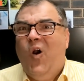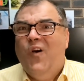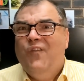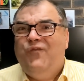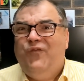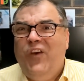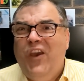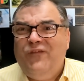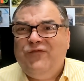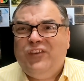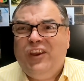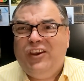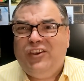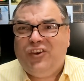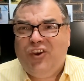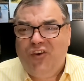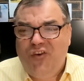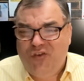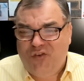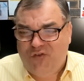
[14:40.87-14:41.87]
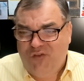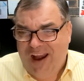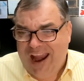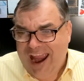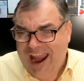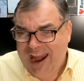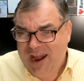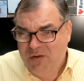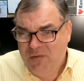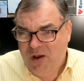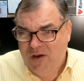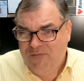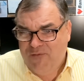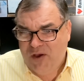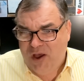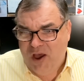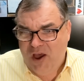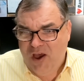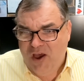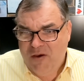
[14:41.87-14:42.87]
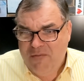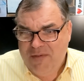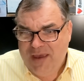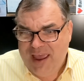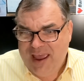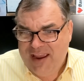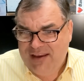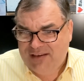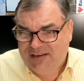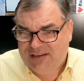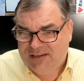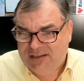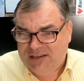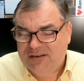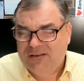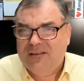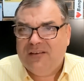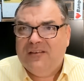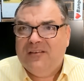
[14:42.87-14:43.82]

52 grand worth of Hermes.